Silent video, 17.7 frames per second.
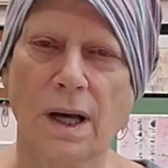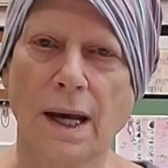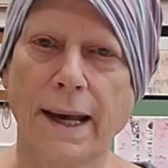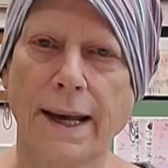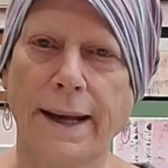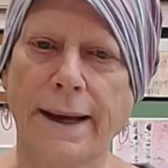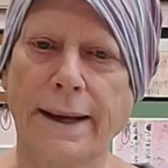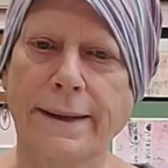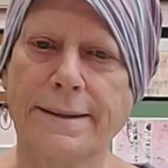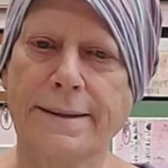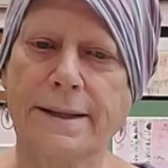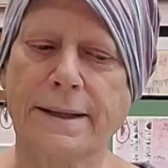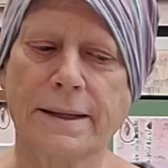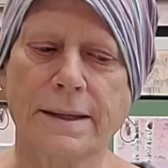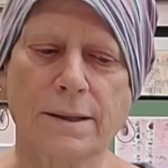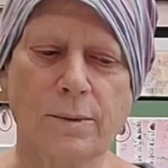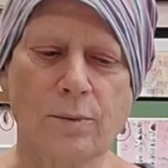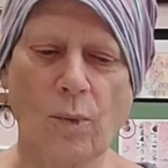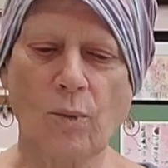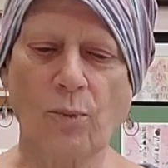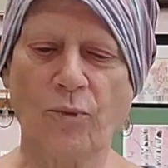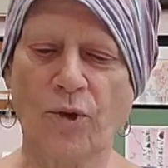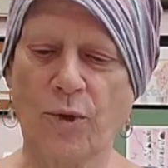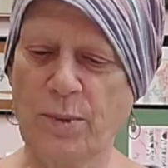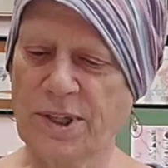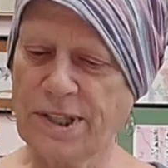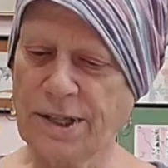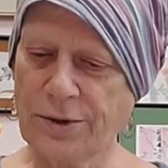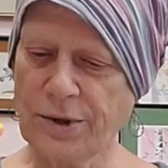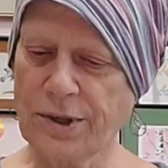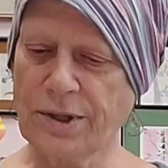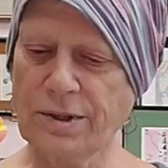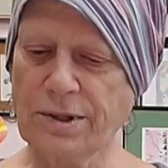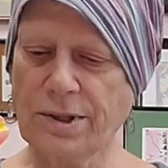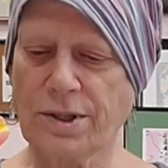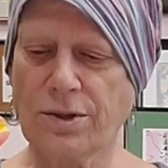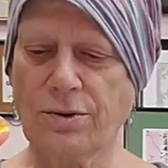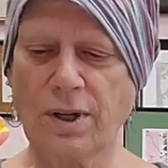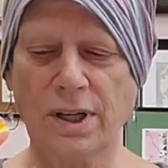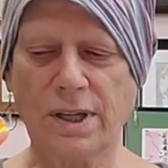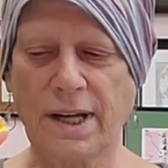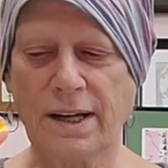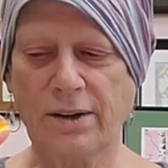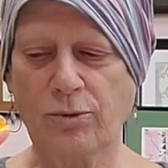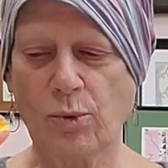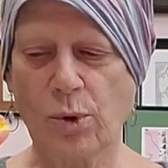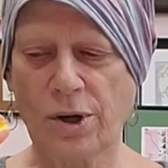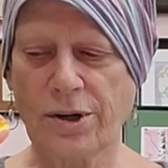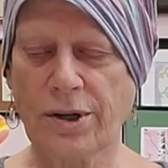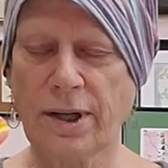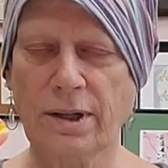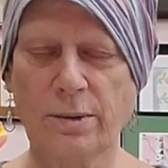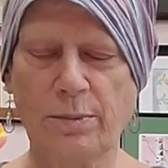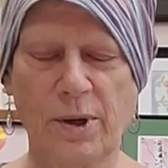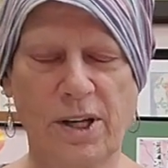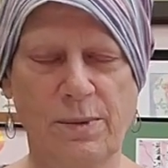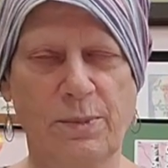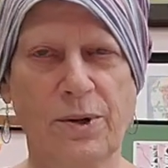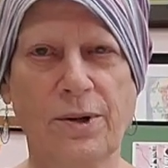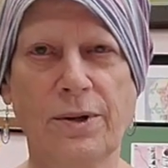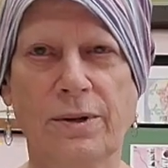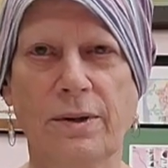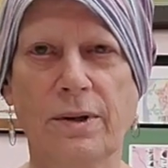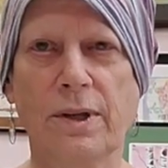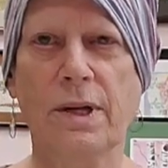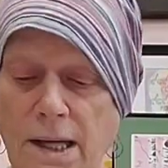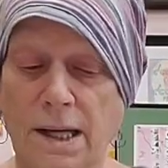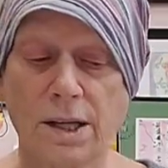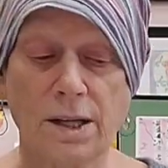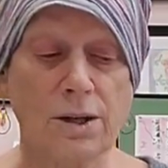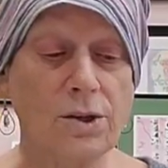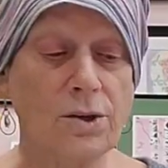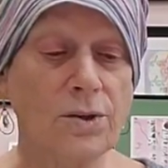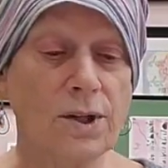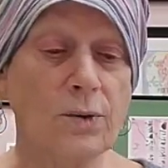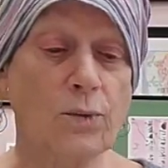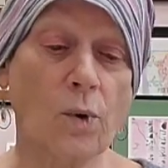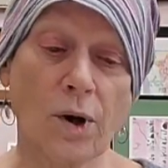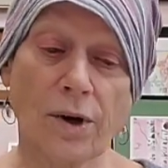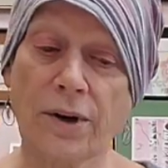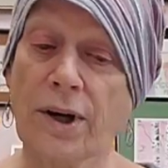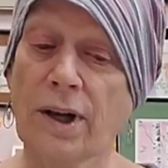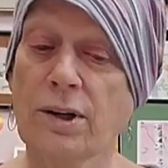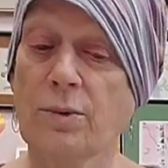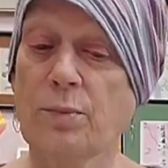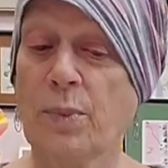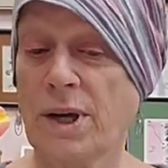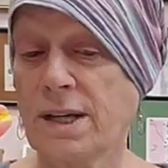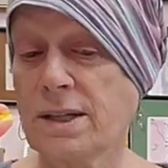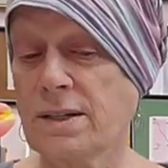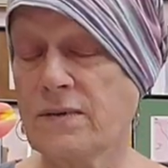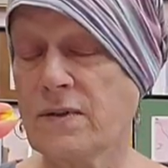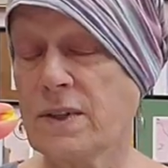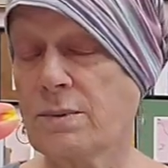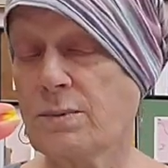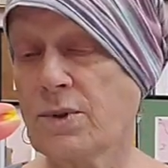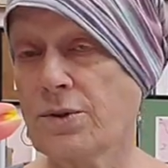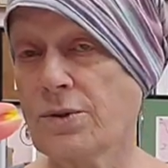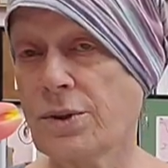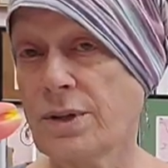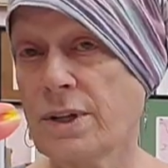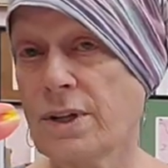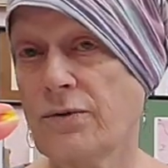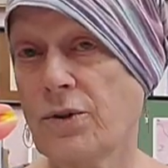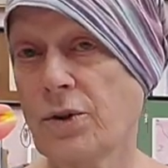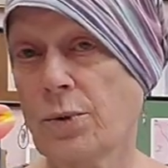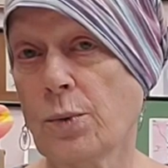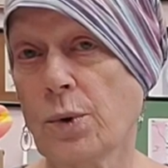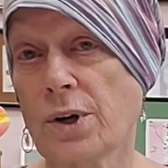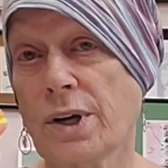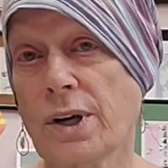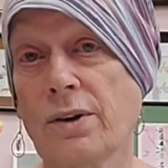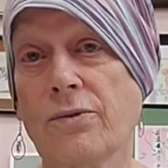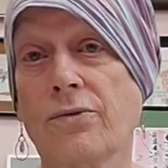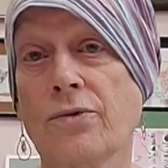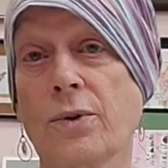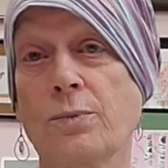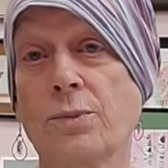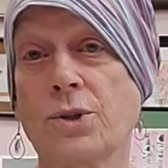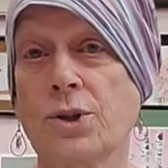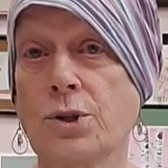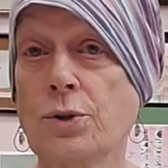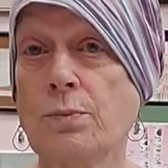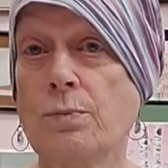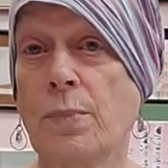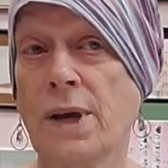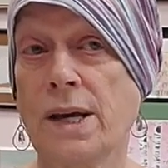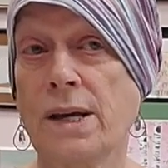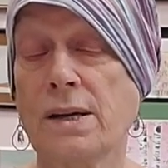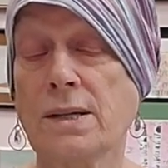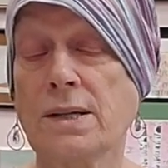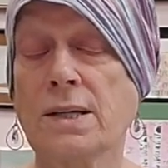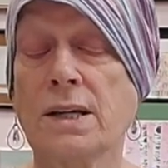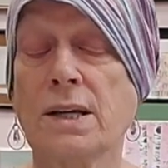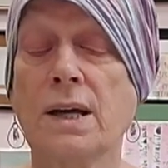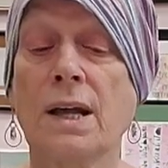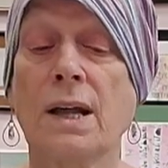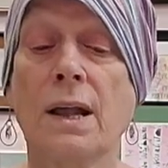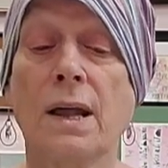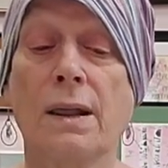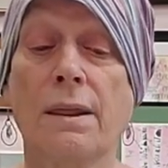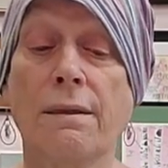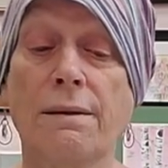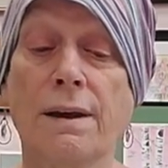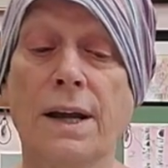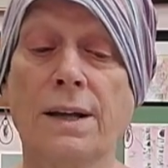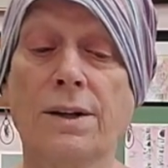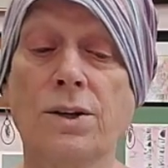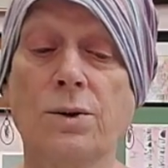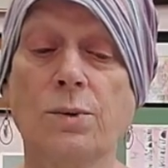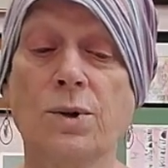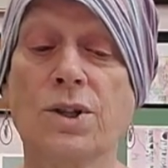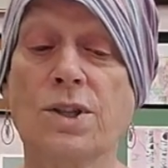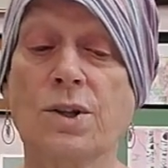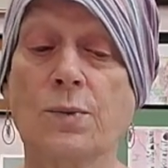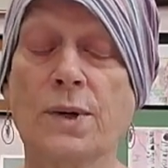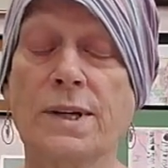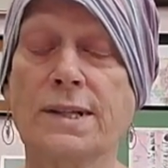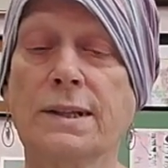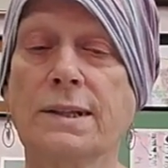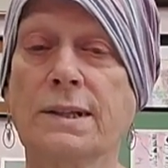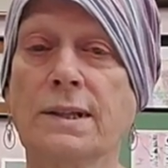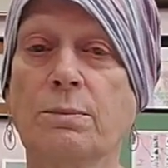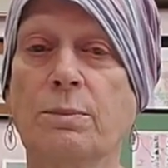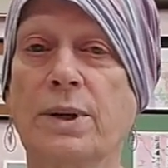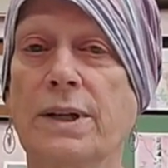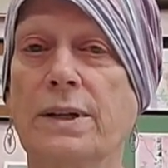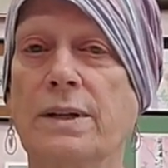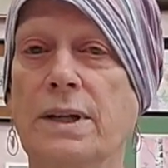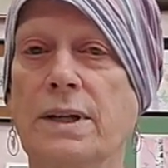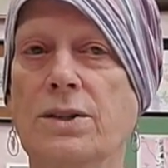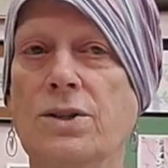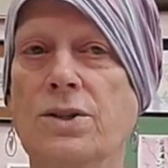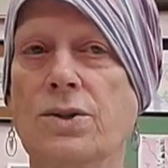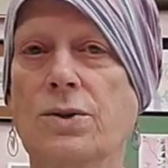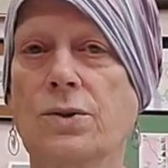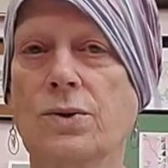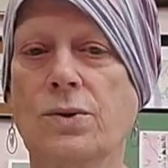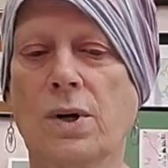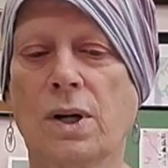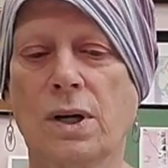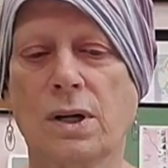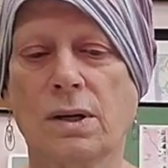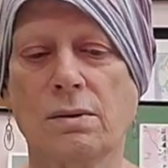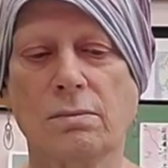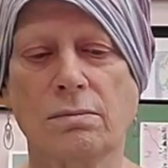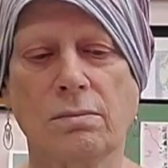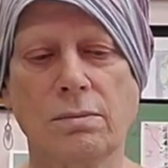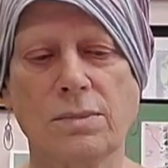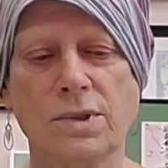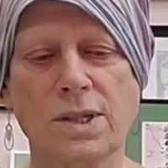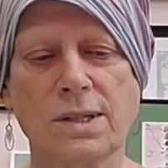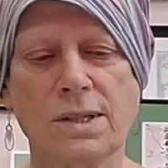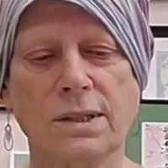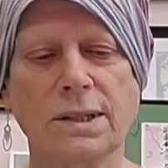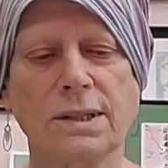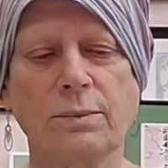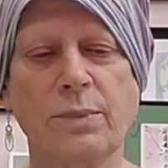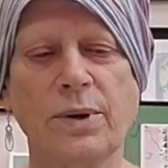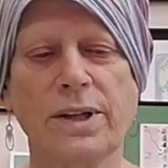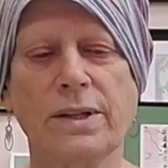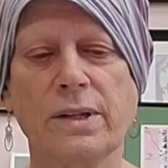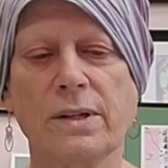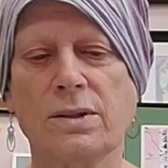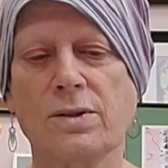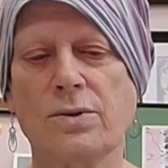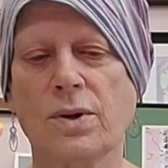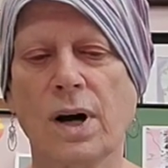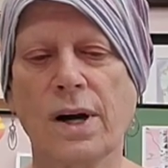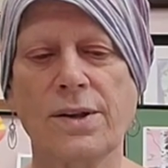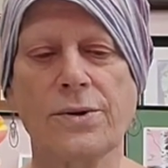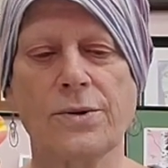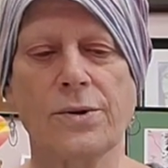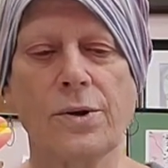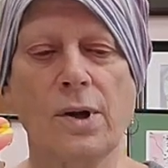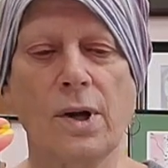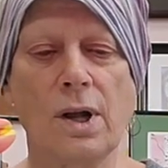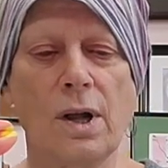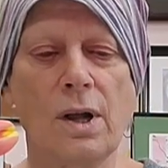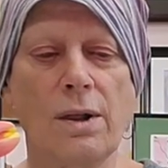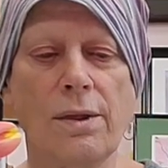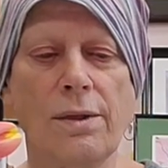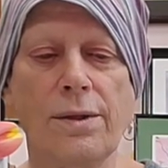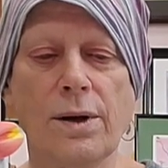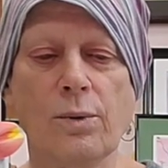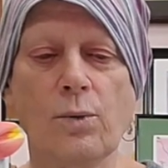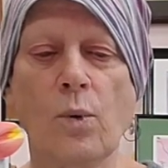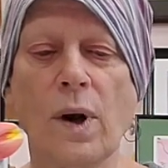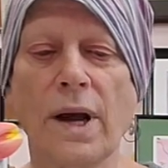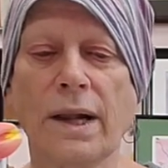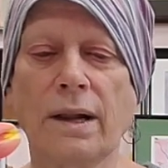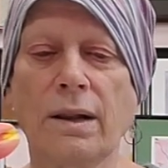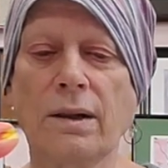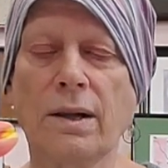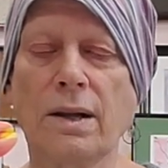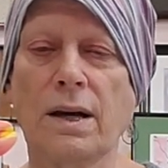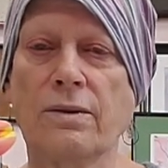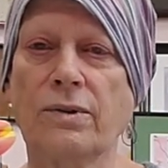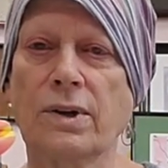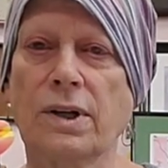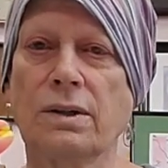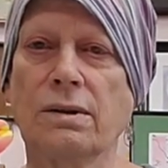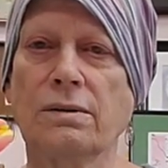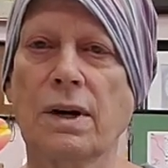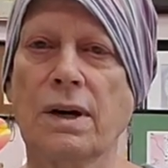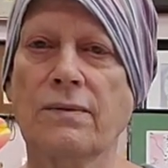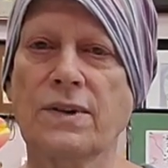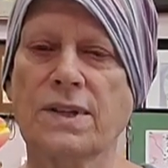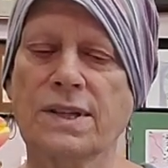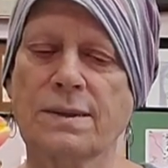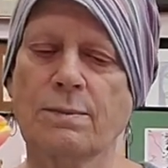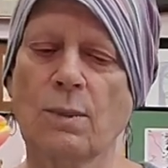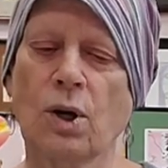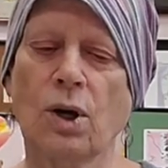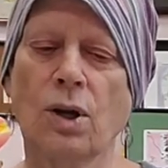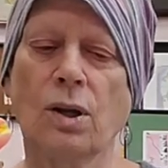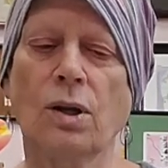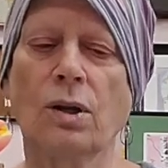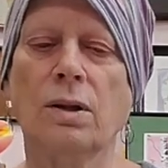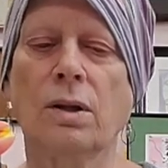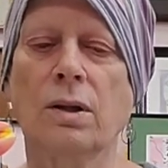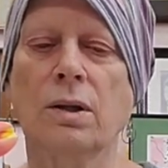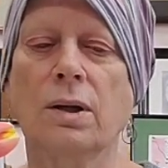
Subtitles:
And for materials, you need to have watercolor paper. You need watercolor paint of some sort. If you're working from tube paint, then you would squeeze a little bit into, just a little bit into either the well of a small